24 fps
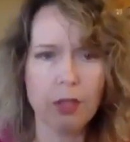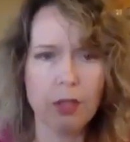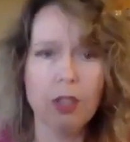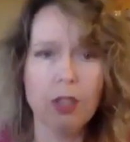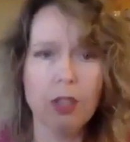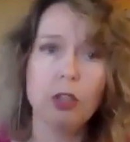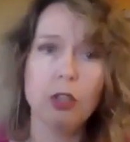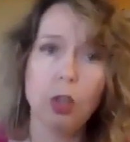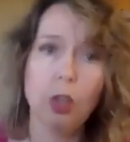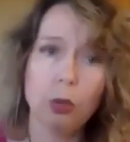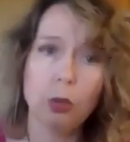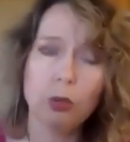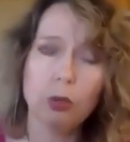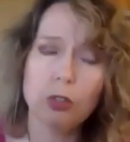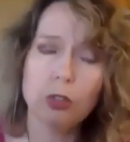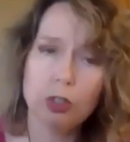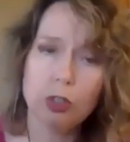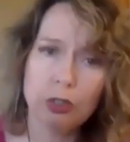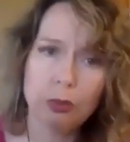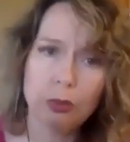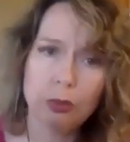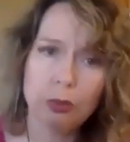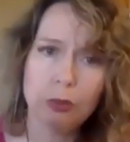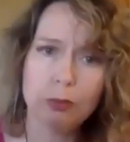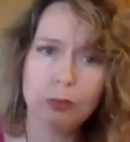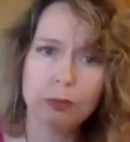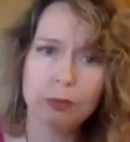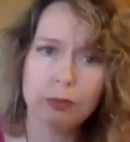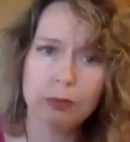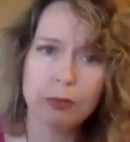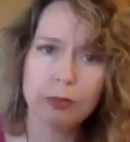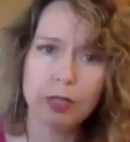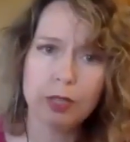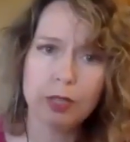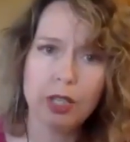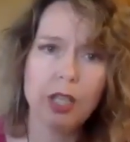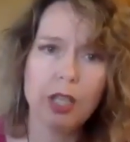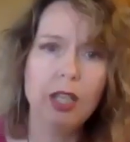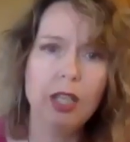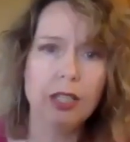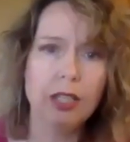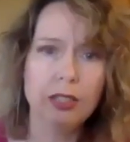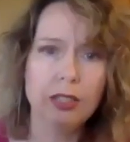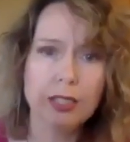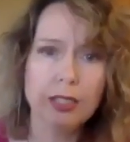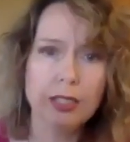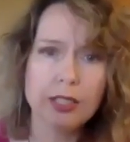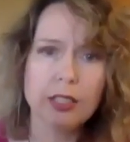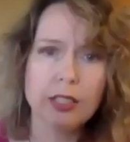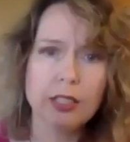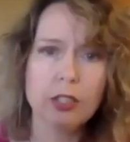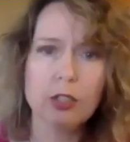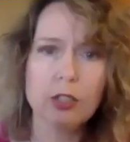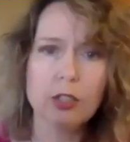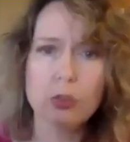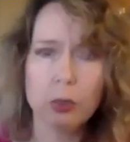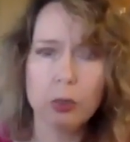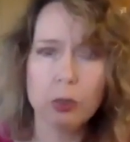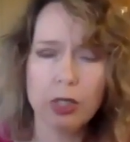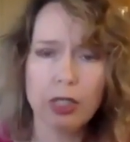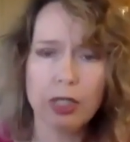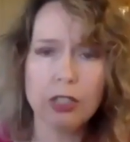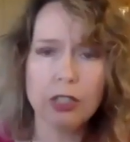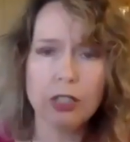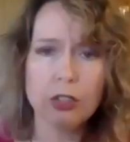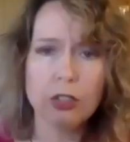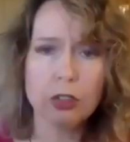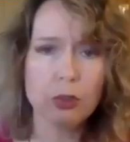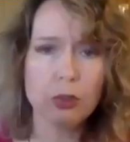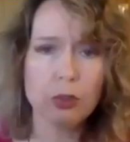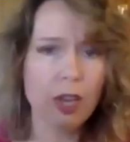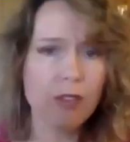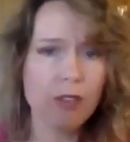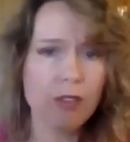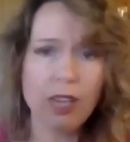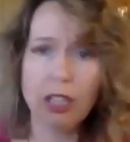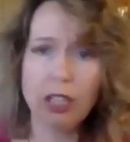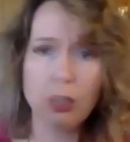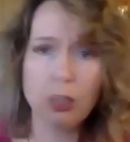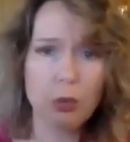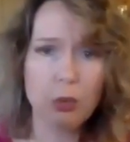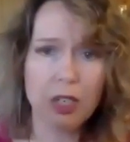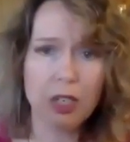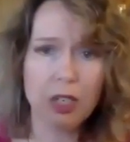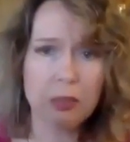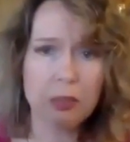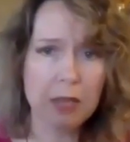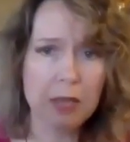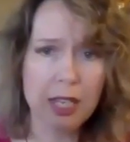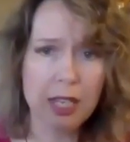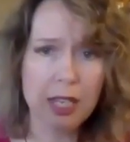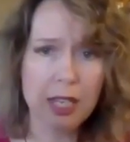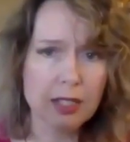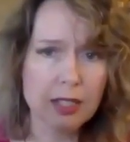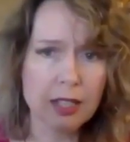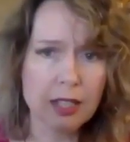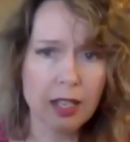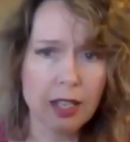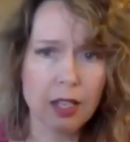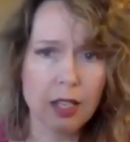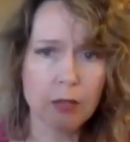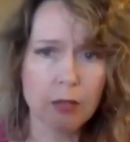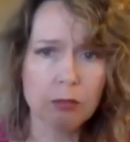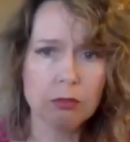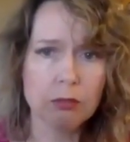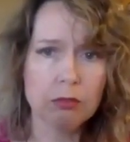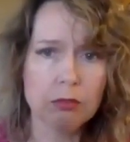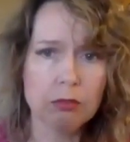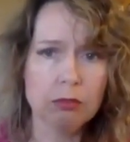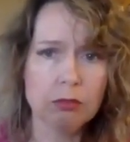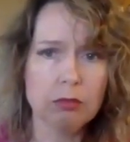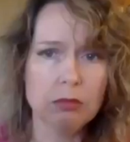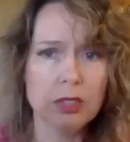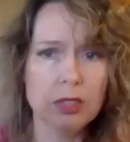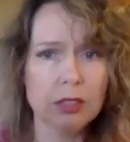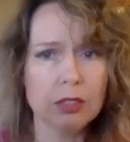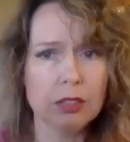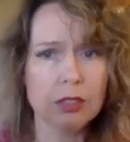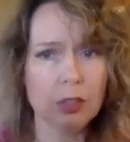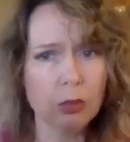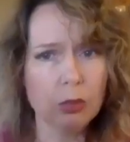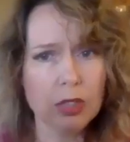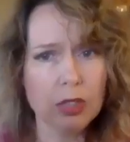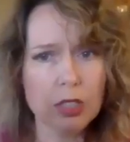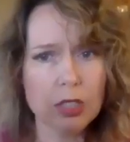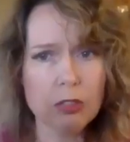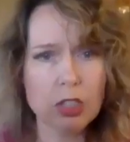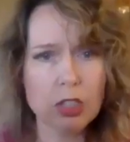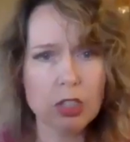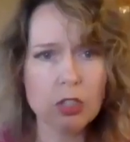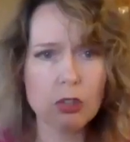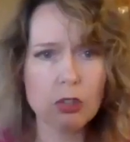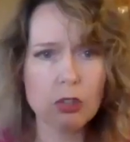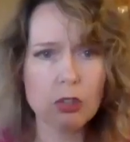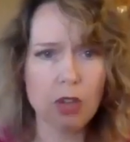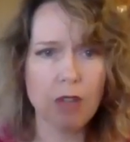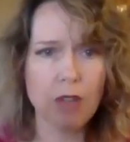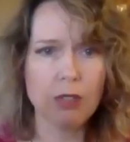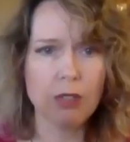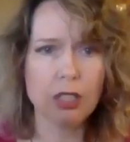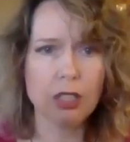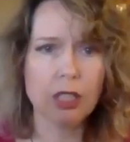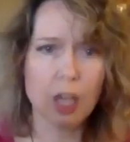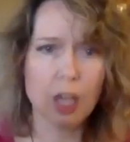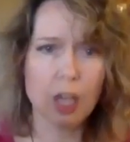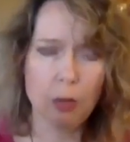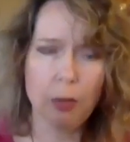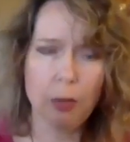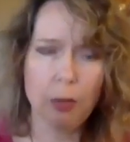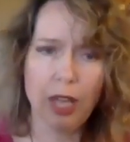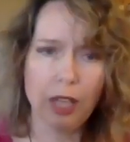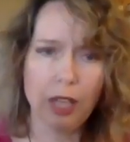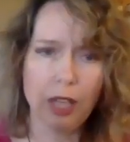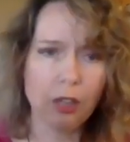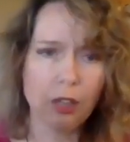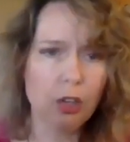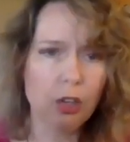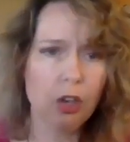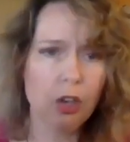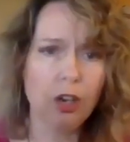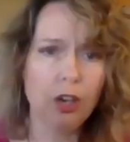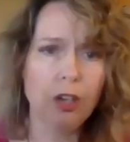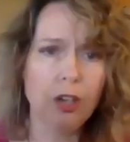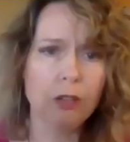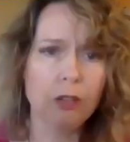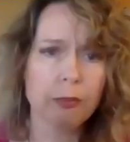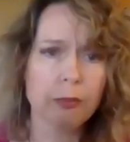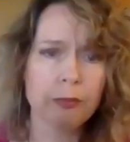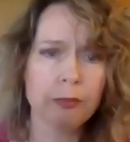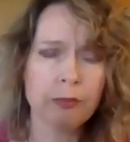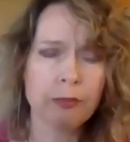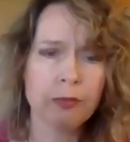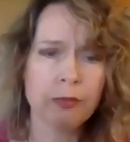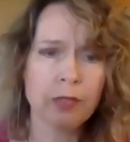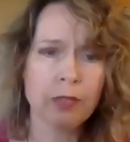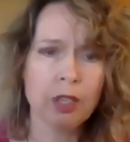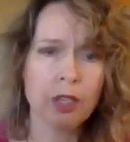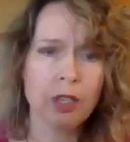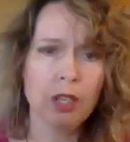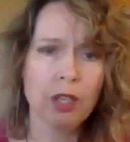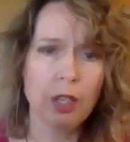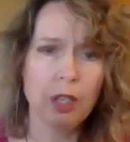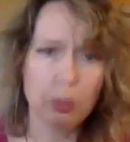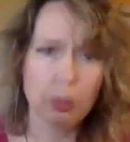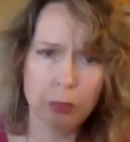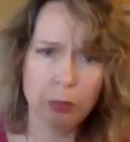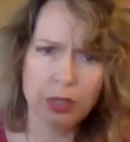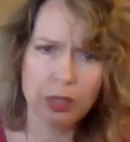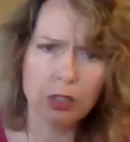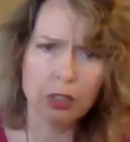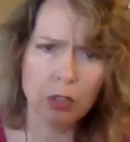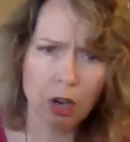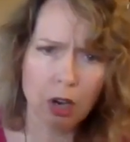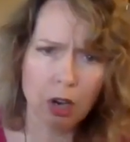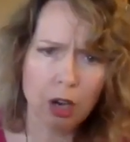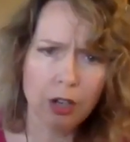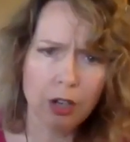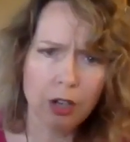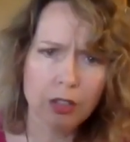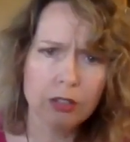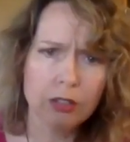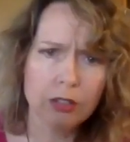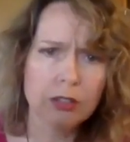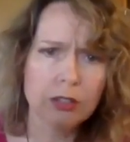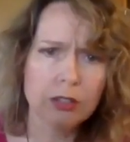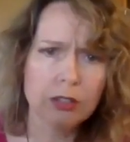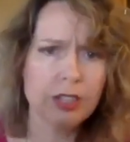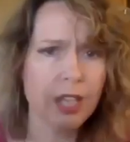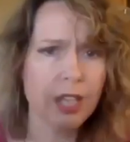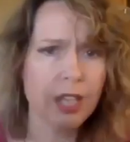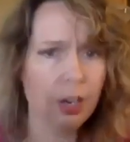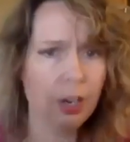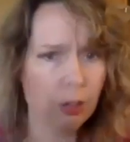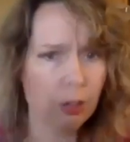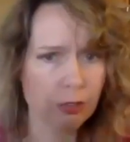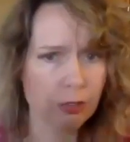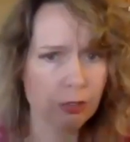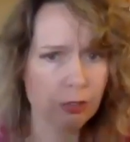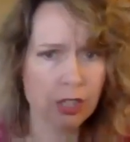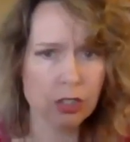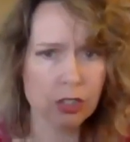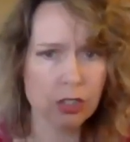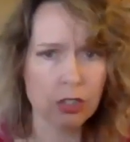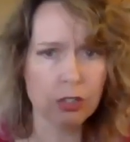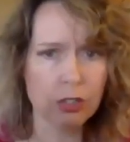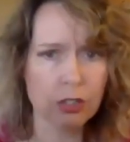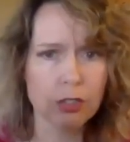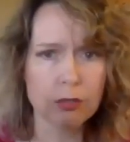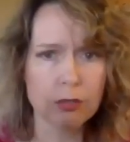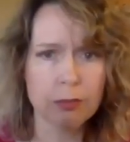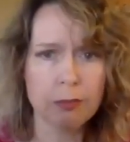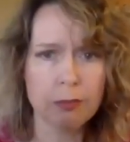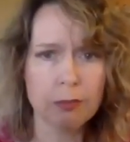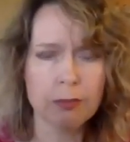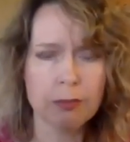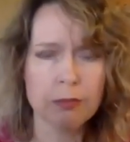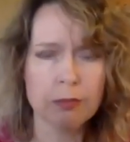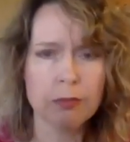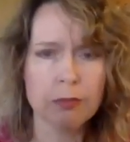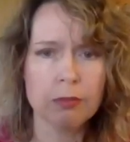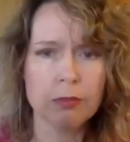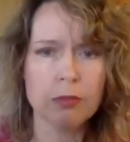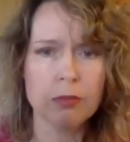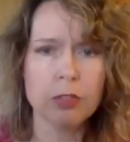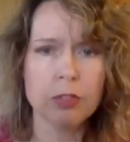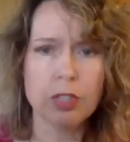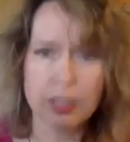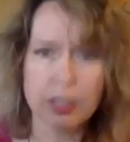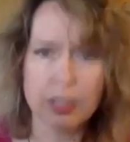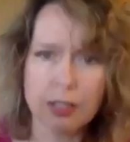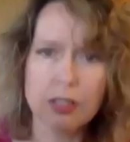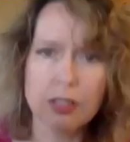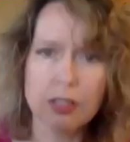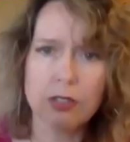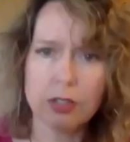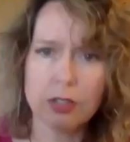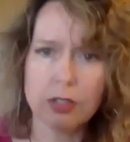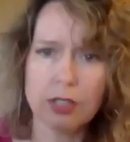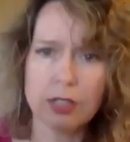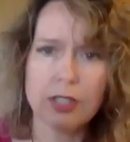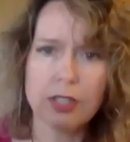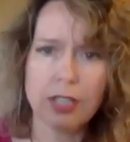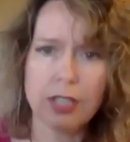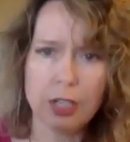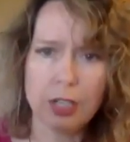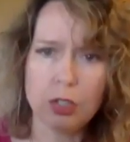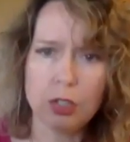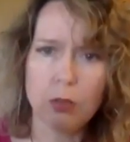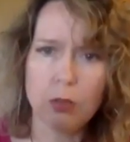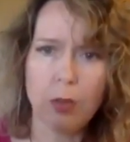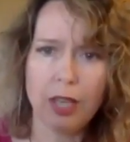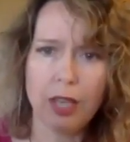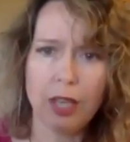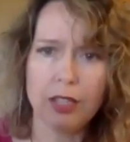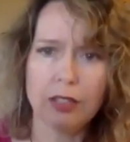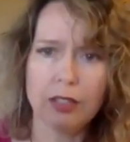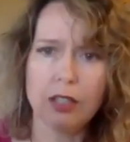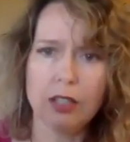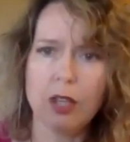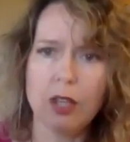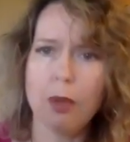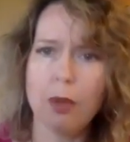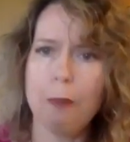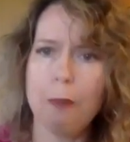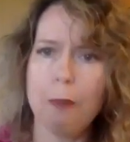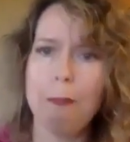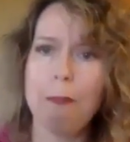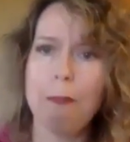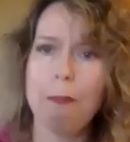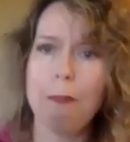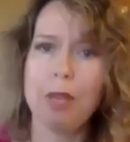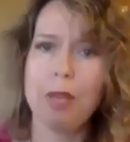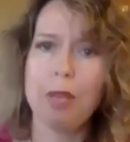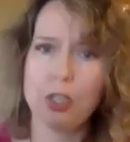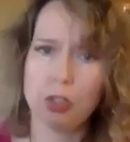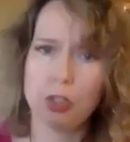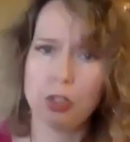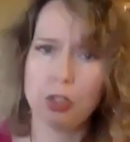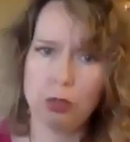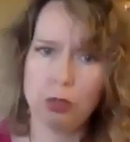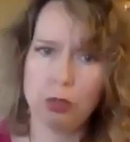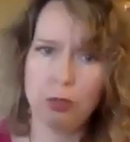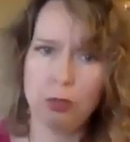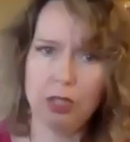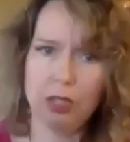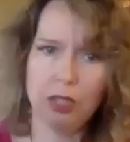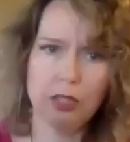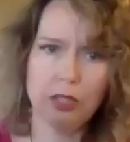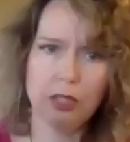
Note 2. Alyssa is willing to drive anywhere, anytime, but only if she's driving a compact car. A big car terrifies her. She considers the station wagon much too big.